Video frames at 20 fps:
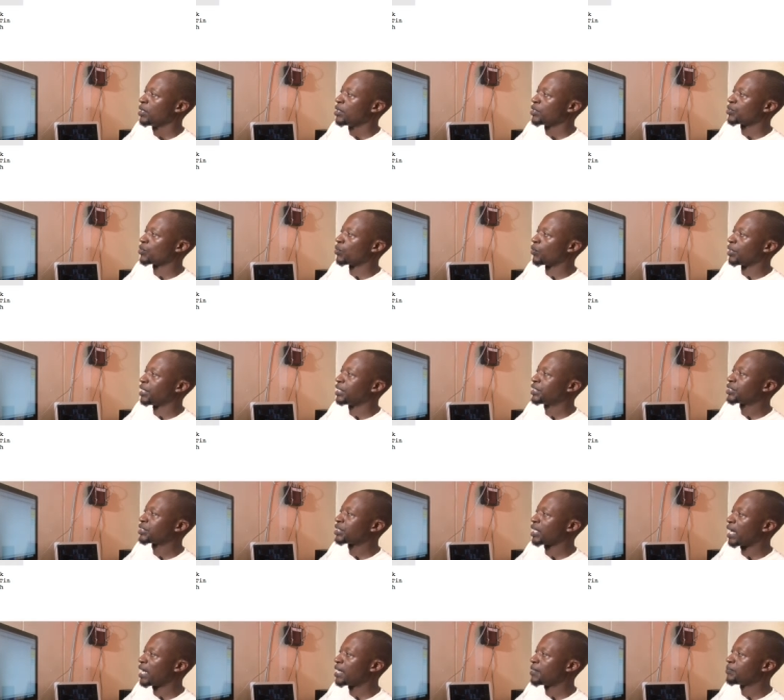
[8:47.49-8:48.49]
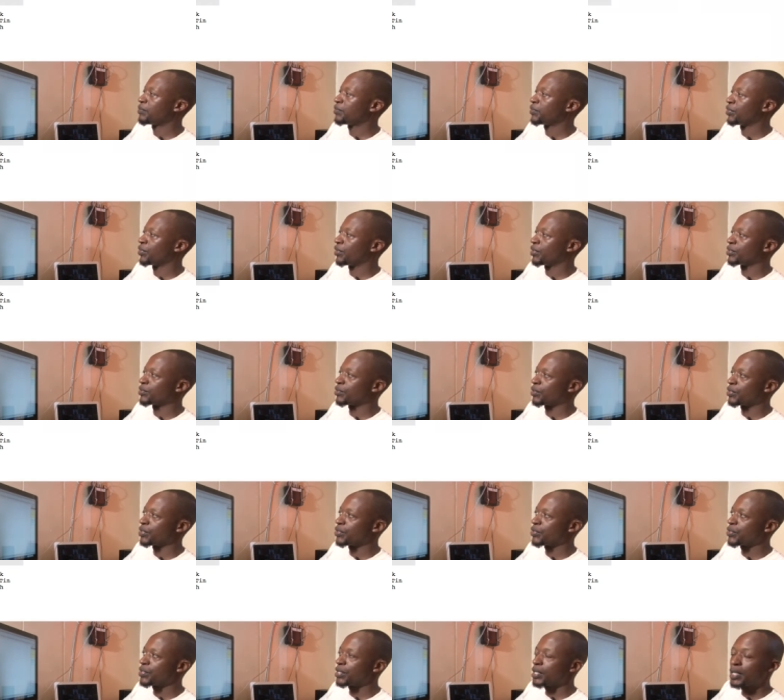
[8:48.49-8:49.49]
So each time you're
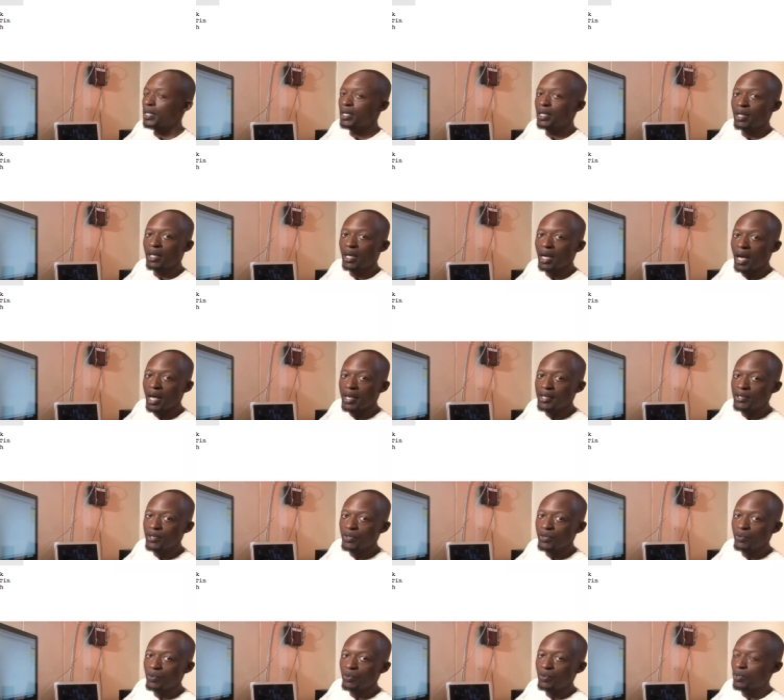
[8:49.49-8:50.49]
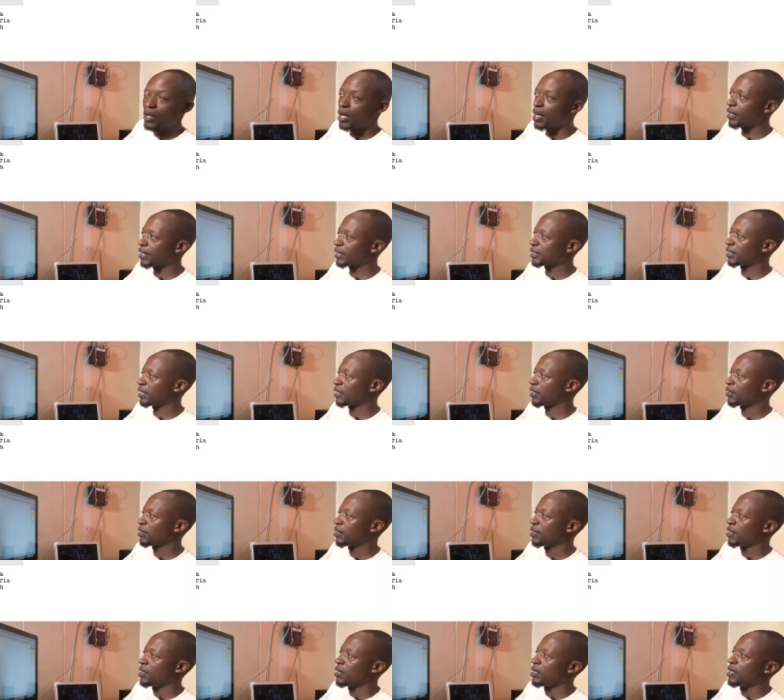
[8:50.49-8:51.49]
introducing a new character,
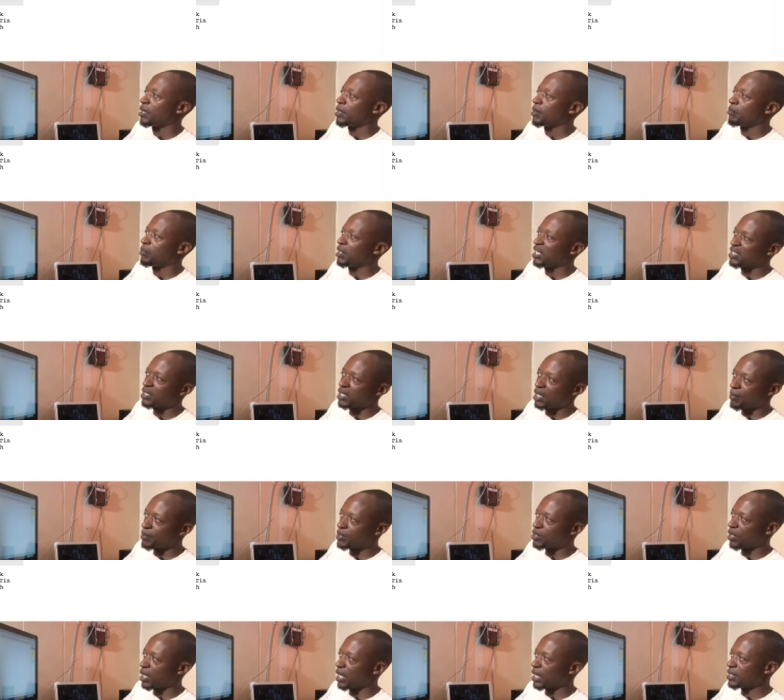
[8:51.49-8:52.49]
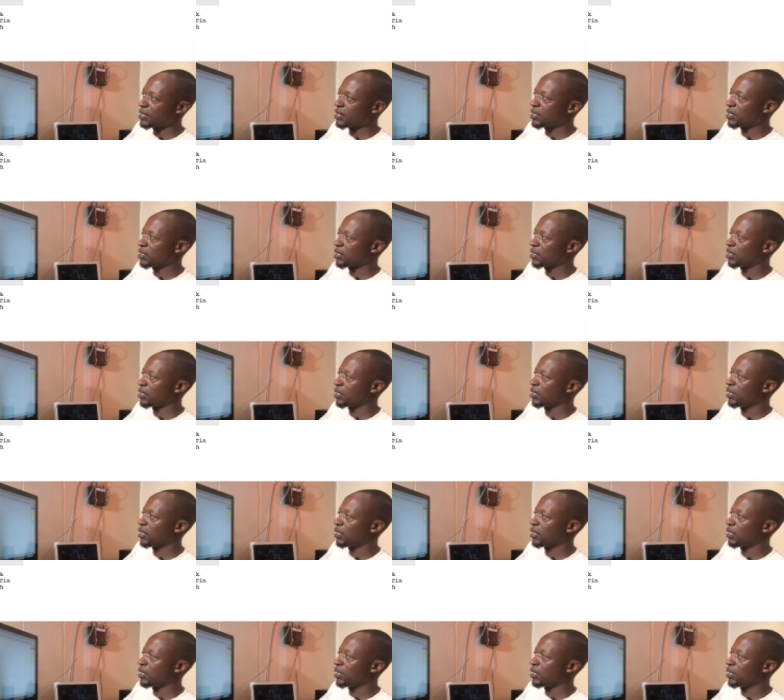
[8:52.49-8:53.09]
please capitalize.